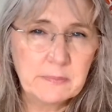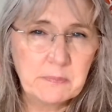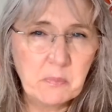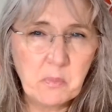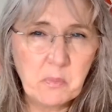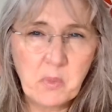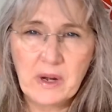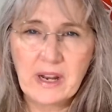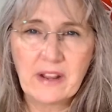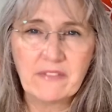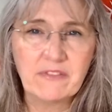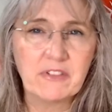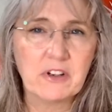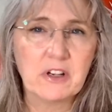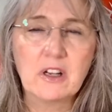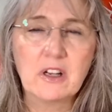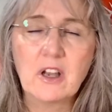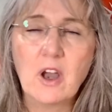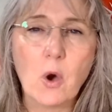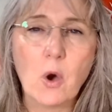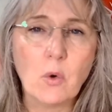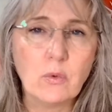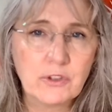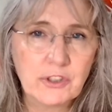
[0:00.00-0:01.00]
Whatever
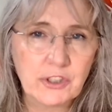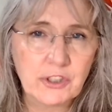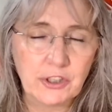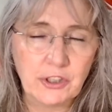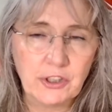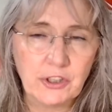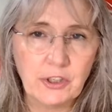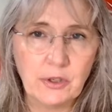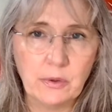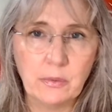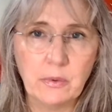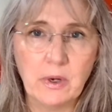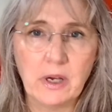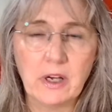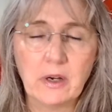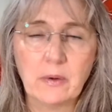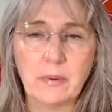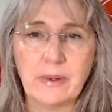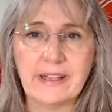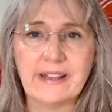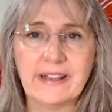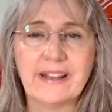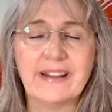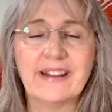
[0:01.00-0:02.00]
culture you
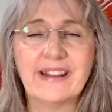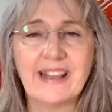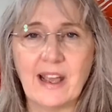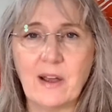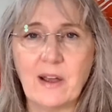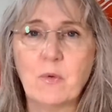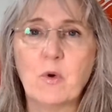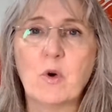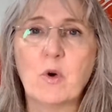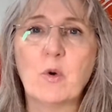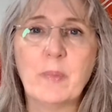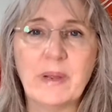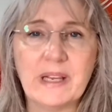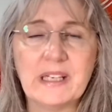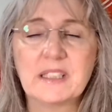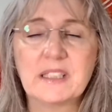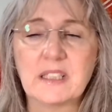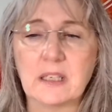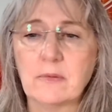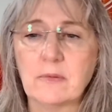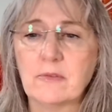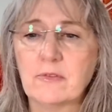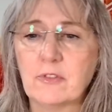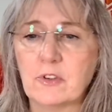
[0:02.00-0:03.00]
work with, there will be
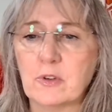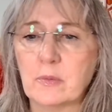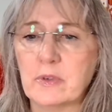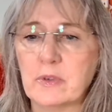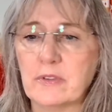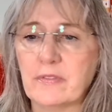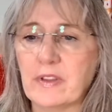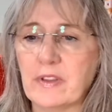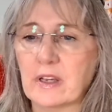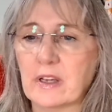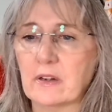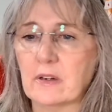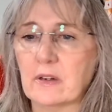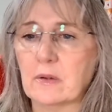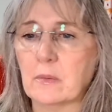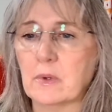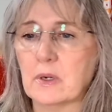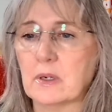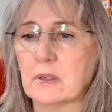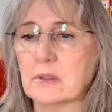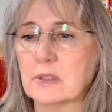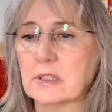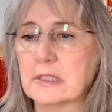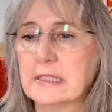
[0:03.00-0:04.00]
some form of the
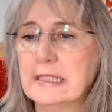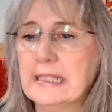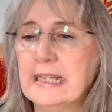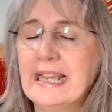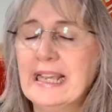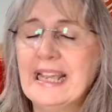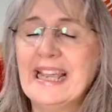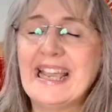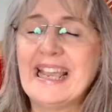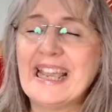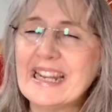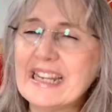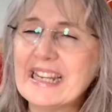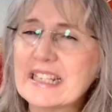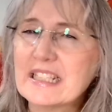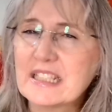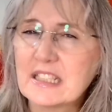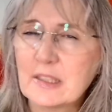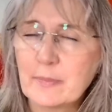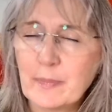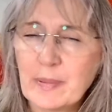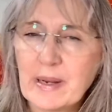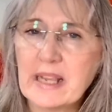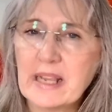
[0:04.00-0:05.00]
underworld. It
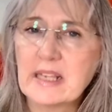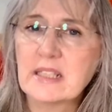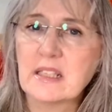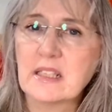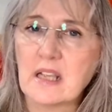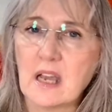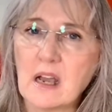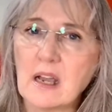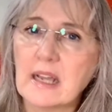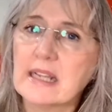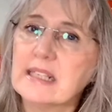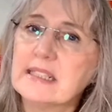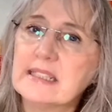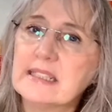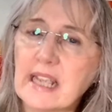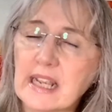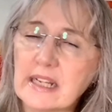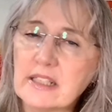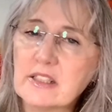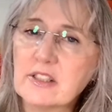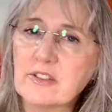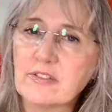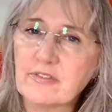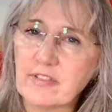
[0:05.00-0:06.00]
is the place that I
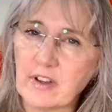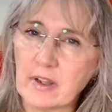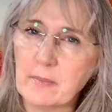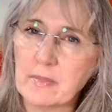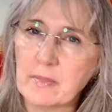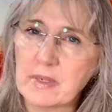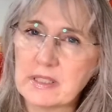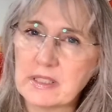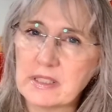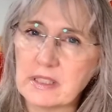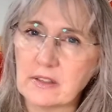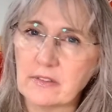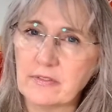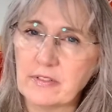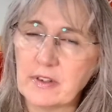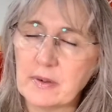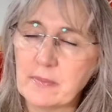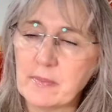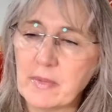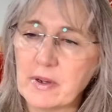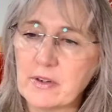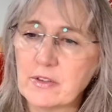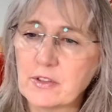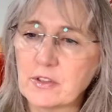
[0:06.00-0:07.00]
tend to find myself
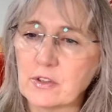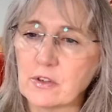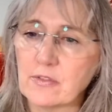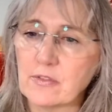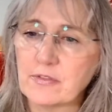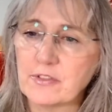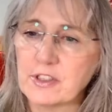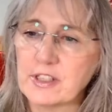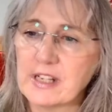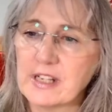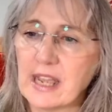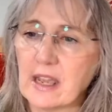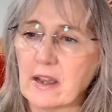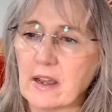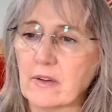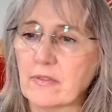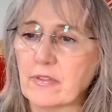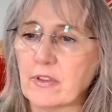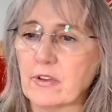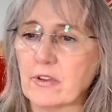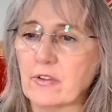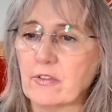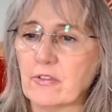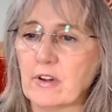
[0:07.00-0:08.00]
in most often out
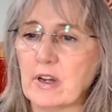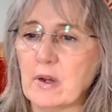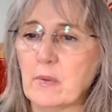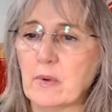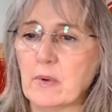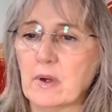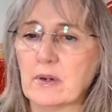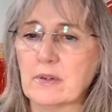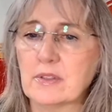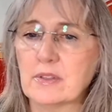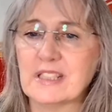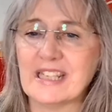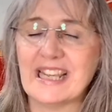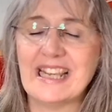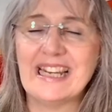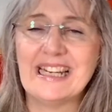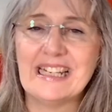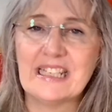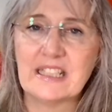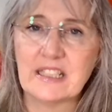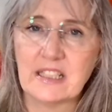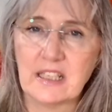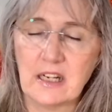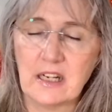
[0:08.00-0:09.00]
of the three worlds.
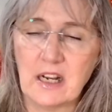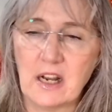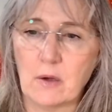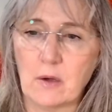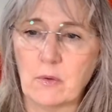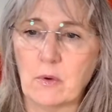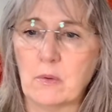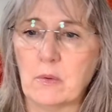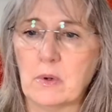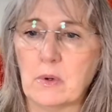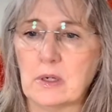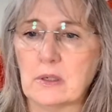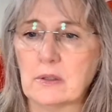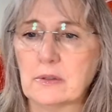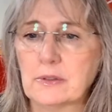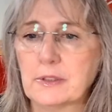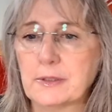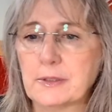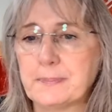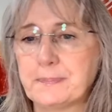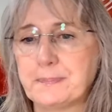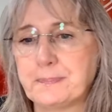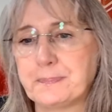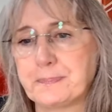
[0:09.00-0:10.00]
It is the lower
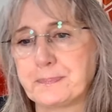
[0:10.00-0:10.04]
world.